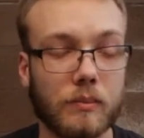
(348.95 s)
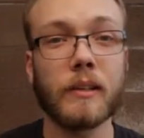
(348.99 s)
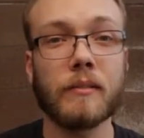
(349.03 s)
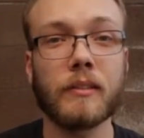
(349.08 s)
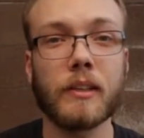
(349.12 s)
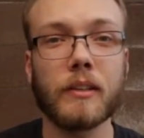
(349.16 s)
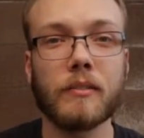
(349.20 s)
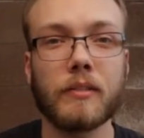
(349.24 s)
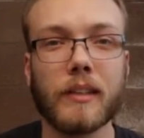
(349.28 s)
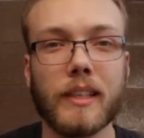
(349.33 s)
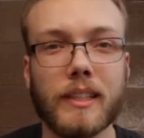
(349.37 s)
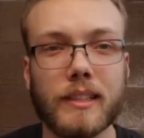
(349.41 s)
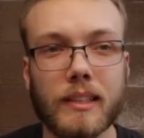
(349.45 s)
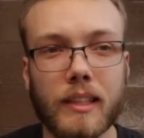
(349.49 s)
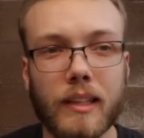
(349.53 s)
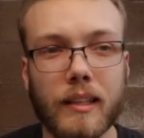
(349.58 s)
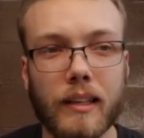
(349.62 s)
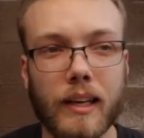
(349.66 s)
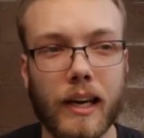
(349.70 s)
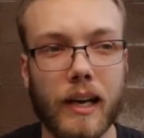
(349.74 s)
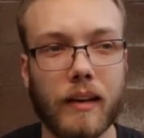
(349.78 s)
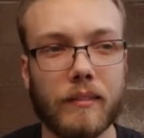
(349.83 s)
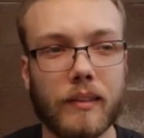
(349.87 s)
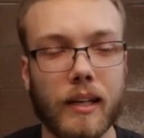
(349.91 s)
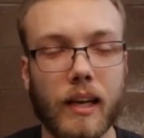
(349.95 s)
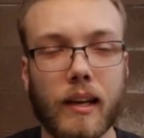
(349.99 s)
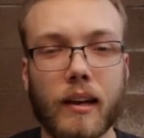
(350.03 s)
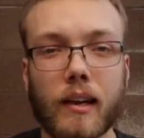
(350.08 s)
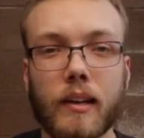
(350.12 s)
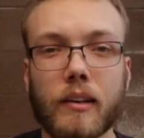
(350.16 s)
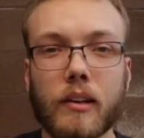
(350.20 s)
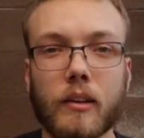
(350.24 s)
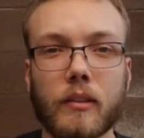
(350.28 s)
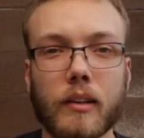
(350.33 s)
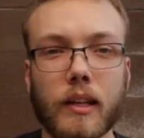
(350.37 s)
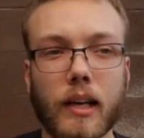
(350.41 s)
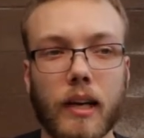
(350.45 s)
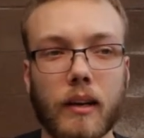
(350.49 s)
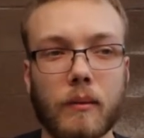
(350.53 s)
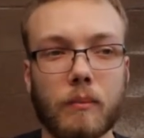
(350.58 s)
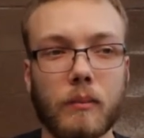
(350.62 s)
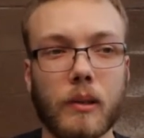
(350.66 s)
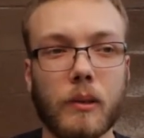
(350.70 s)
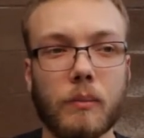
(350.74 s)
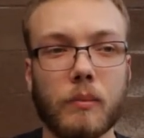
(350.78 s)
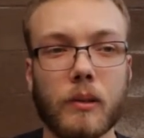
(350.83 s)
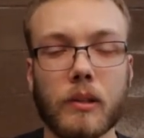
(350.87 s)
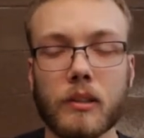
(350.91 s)
Even if I did have that, I know
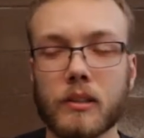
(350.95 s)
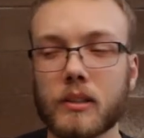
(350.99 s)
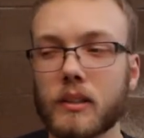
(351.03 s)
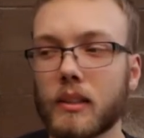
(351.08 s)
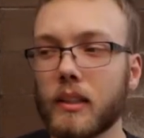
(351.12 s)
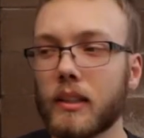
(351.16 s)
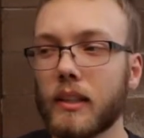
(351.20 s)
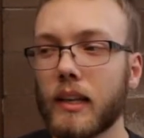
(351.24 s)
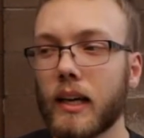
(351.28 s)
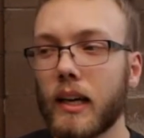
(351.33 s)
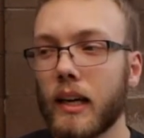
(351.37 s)
that me personally,